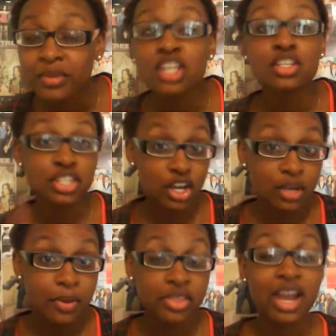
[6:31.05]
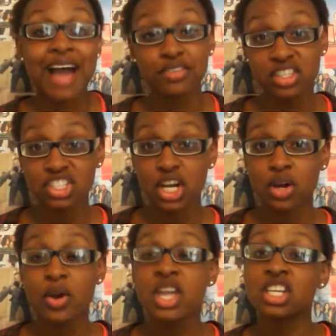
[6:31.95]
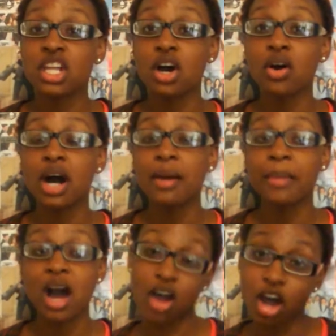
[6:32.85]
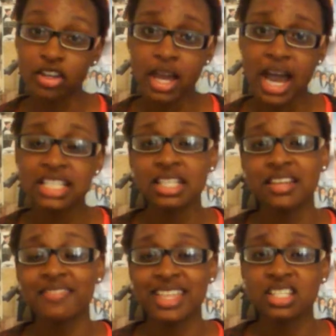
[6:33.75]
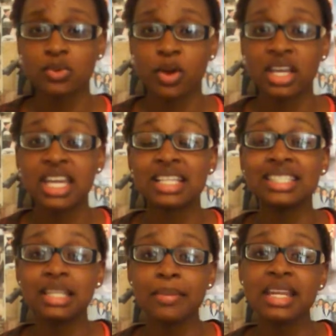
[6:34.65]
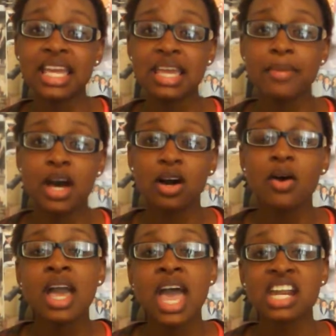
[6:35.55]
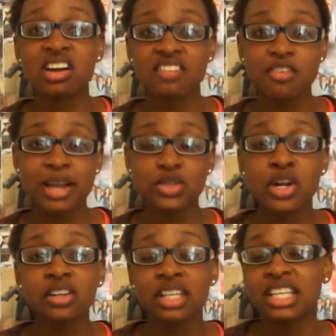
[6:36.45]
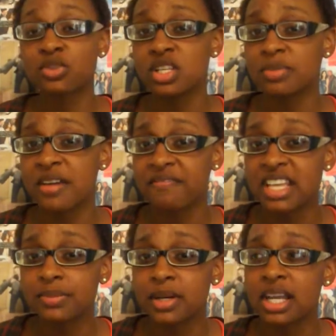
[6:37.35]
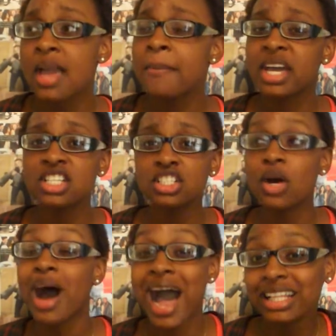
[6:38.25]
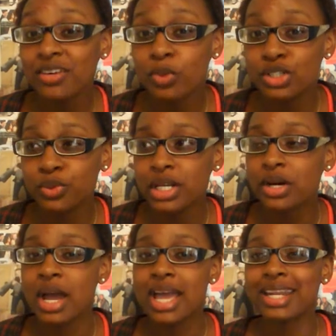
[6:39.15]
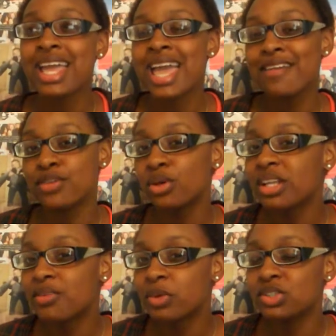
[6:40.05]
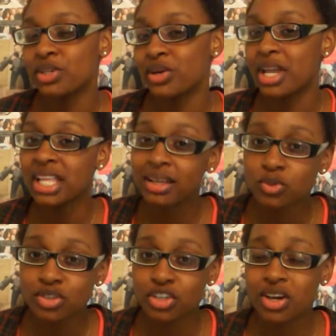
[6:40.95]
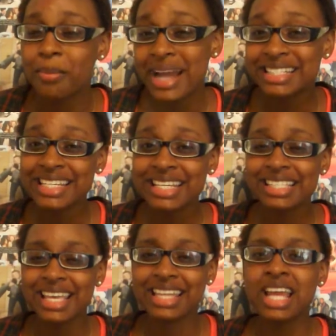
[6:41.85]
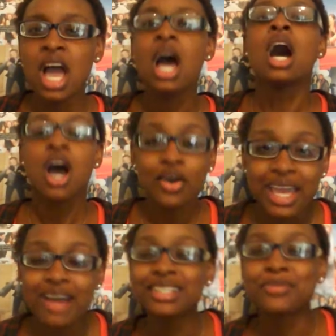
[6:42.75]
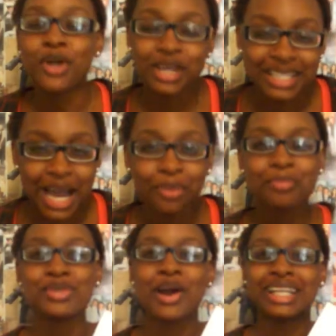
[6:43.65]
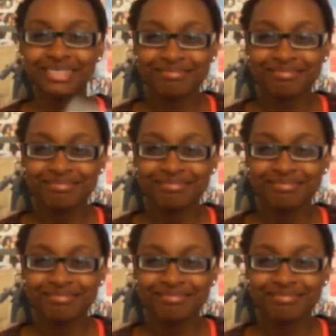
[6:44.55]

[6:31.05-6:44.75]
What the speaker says: So tell your brother after the show, you know, I'll call you guys. And if that doesn't work, he can send me an email. And I'll give him my Twitter link as well as my Facebook. Because, you know, I love One Tree Hill. And if you love One Tree Hill, he loves One Tree Hill. Buy jeans. And, okay, I'll stop talking now. I'm sorry.